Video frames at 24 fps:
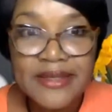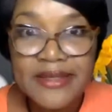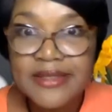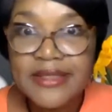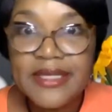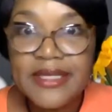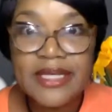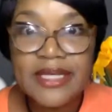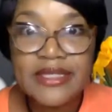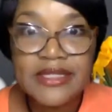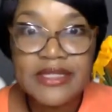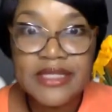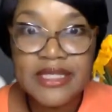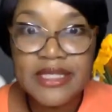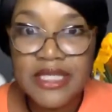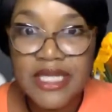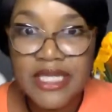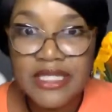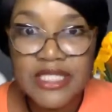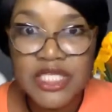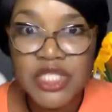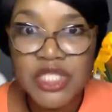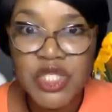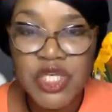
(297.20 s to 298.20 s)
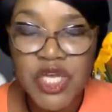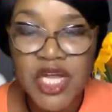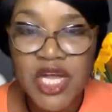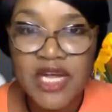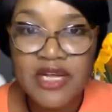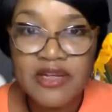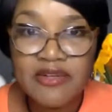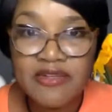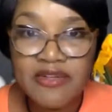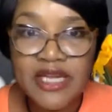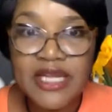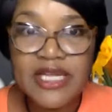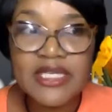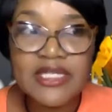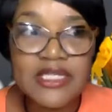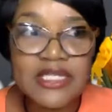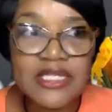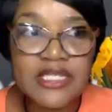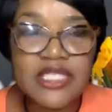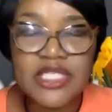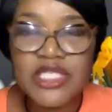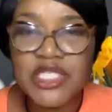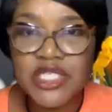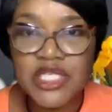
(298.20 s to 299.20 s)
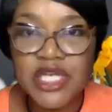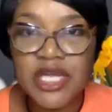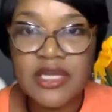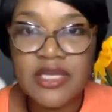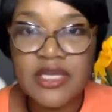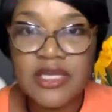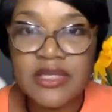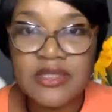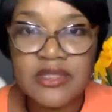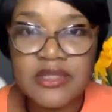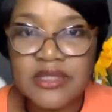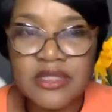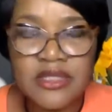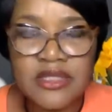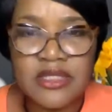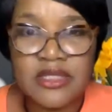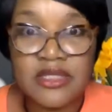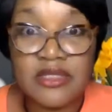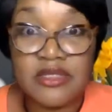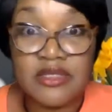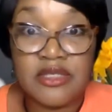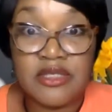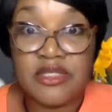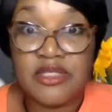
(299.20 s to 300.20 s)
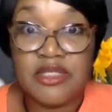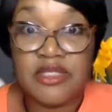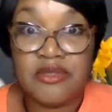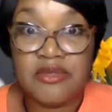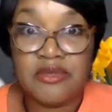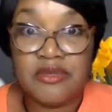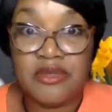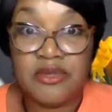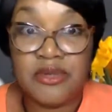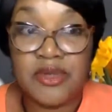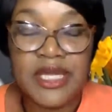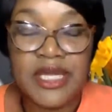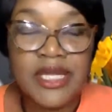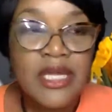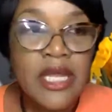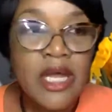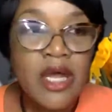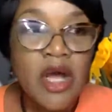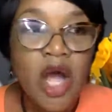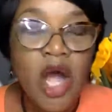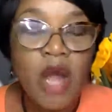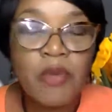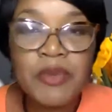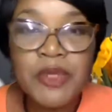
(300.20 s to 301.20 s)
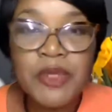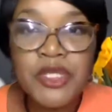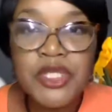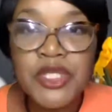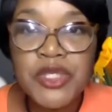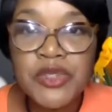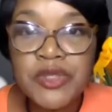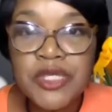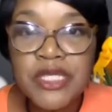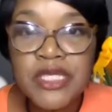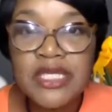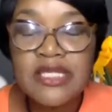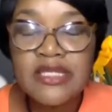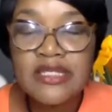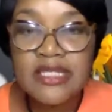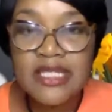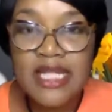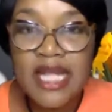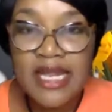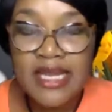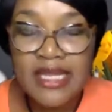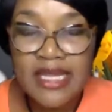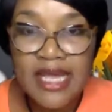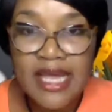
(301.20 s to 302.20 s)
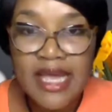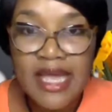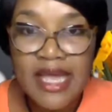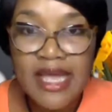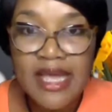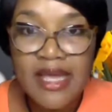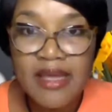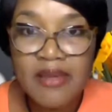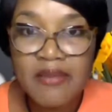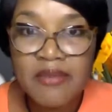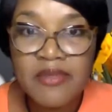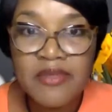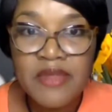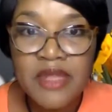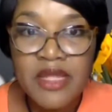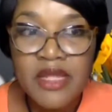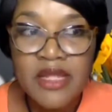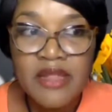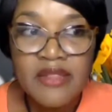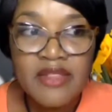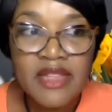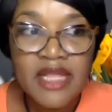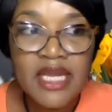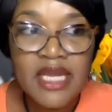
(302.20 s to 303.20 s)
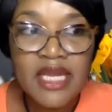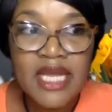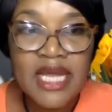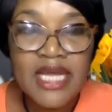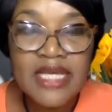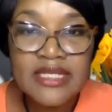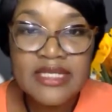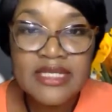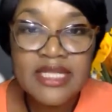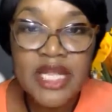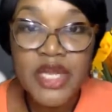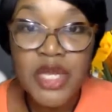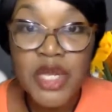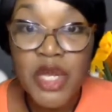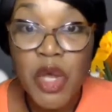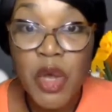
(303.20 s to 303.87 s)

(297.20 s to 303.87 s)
Yes, as a jock, right? As a disc jockey. just doing it. Opportunities that came that I said